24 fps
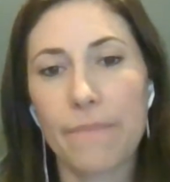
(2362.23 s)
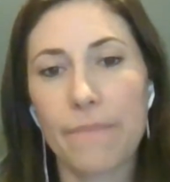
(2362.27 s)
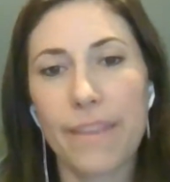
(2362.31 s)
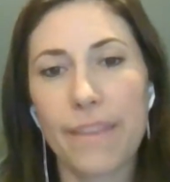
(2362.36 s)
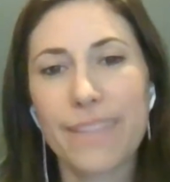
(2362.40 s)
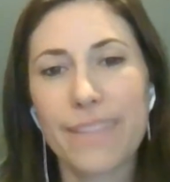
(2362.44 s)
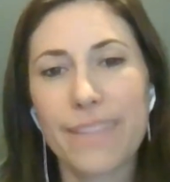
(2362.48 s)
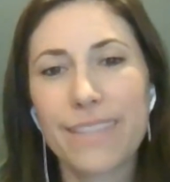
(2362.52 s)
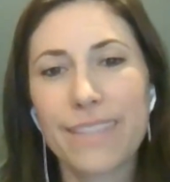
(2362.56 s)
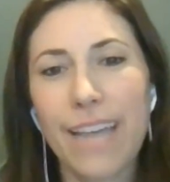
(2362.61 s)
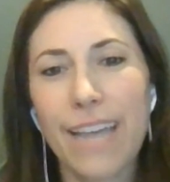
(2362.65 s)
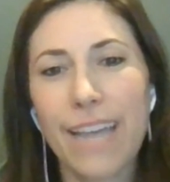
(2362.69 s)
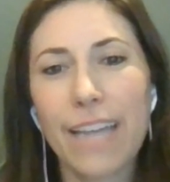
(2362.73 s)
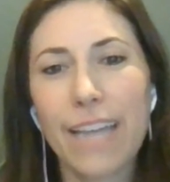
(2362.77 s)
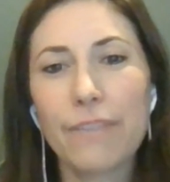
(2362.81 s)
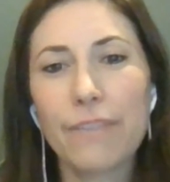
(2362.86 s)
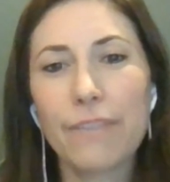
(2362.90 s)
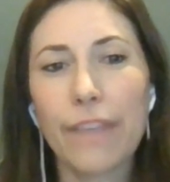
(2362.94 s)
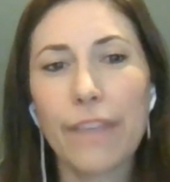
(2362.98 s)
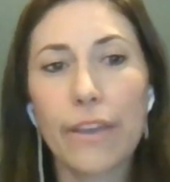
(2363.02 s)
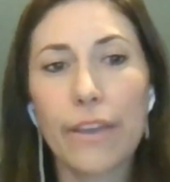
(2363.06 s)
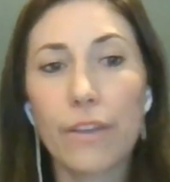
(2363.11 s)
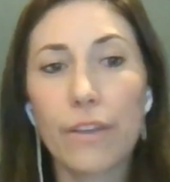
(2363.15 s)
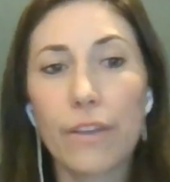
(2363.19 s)
That's kind of
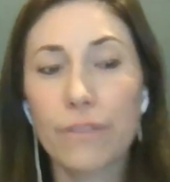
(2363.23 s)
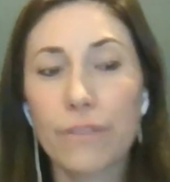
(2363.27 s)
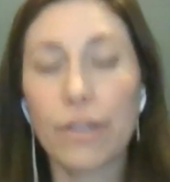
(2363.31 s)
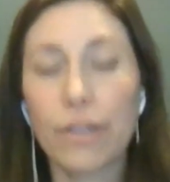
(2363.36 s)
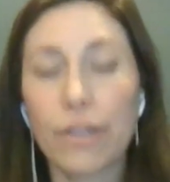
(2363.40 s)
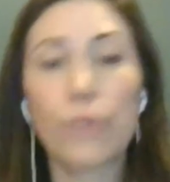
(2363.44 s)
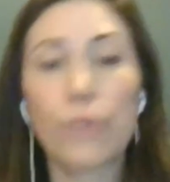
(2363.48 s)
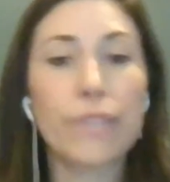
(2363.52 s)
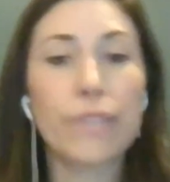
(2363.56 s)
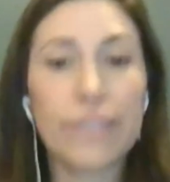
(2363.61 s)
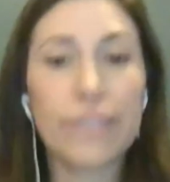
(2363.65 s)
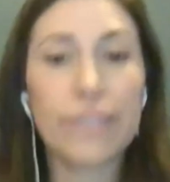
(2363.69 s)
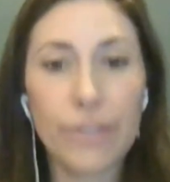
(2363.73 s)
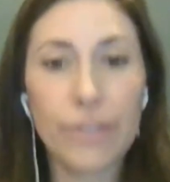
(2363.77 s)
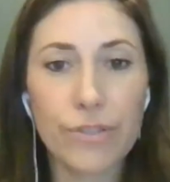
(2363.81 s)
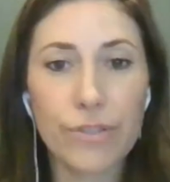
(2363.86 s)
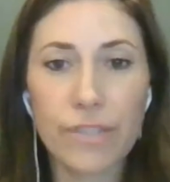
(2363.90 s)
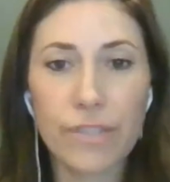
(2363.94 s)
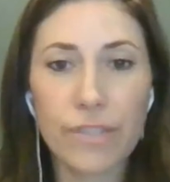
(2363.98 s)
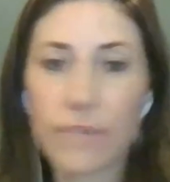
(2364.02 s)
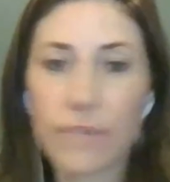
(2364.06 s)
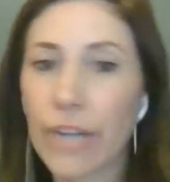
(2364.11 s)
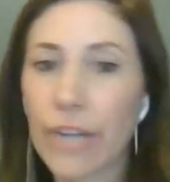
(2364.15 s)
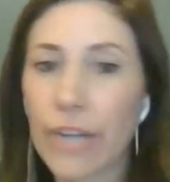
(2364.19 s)
like a loading
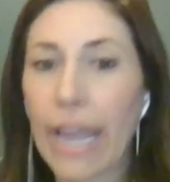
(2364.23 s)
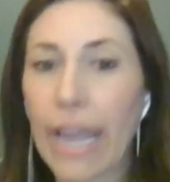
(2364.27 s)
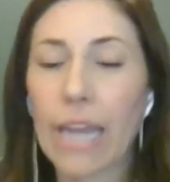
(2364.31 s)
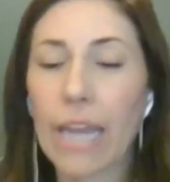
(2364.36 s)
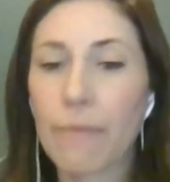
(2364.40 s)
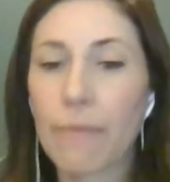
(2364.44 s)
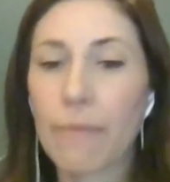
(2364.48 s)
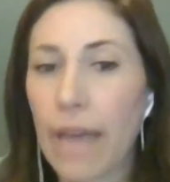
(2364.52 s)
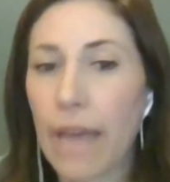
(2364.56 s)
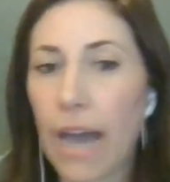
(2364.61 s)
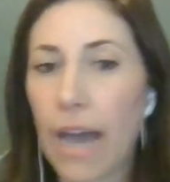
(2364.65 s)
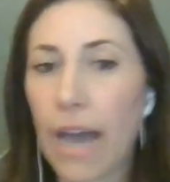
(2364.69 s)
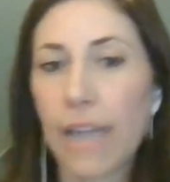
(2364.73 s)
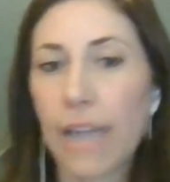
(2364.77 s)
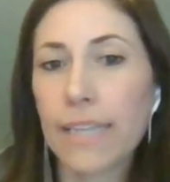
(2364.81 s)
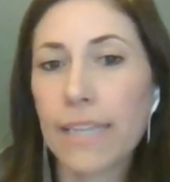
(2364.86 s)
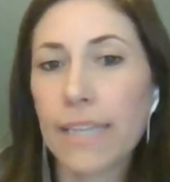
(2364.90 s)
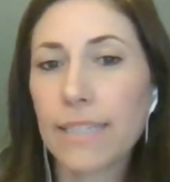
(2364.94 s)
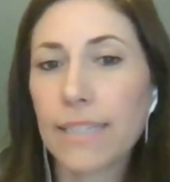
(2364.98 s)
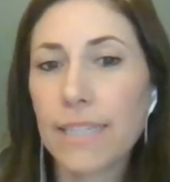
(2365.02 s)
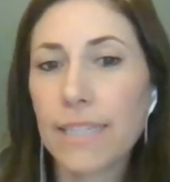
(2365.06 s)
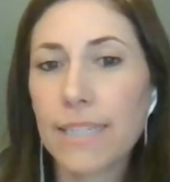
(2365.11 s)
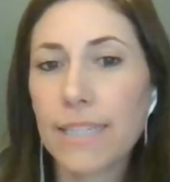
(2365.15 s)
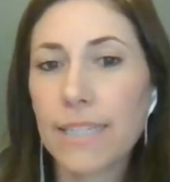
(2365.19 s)
dose of your
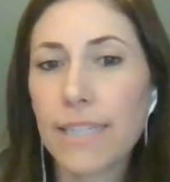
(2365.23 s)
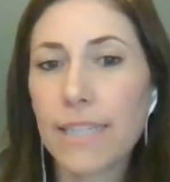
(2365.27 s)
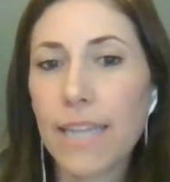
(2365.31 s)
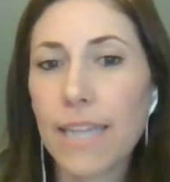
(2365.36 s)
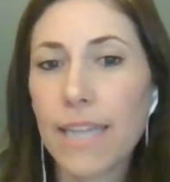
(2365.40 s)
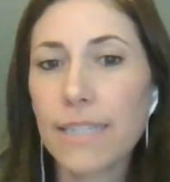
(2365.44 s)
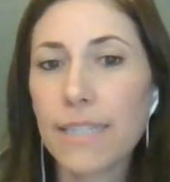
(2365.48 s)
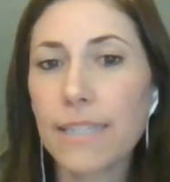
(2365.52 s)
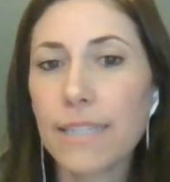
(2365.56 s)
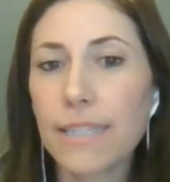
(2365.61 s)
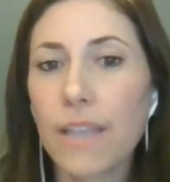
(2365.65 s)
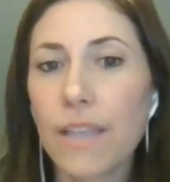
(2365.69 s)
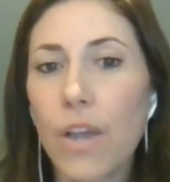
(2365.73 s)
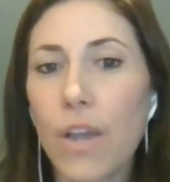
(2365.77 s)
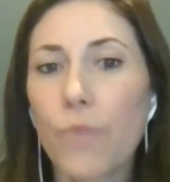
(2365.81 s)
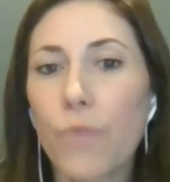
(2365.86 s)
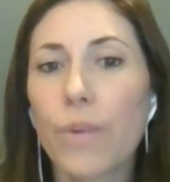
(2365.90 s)
antibiotics in a sense,